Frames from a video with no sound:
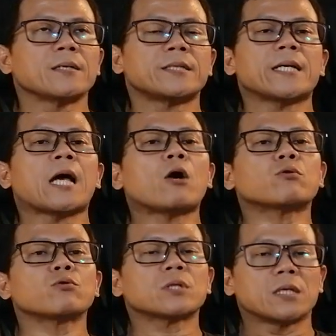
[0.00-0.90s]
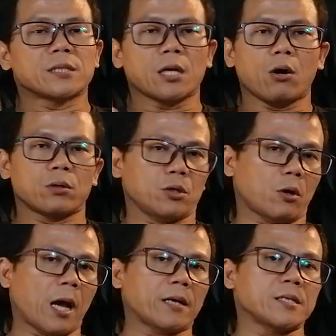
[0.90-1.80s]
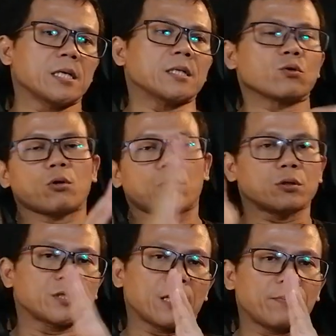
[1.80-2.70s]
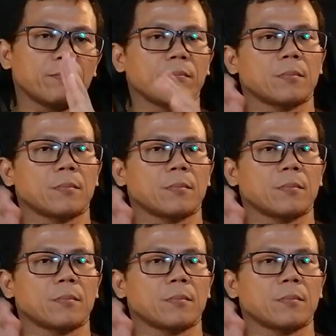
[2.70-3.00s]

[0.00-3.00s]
Then how to turn on your idea into concept?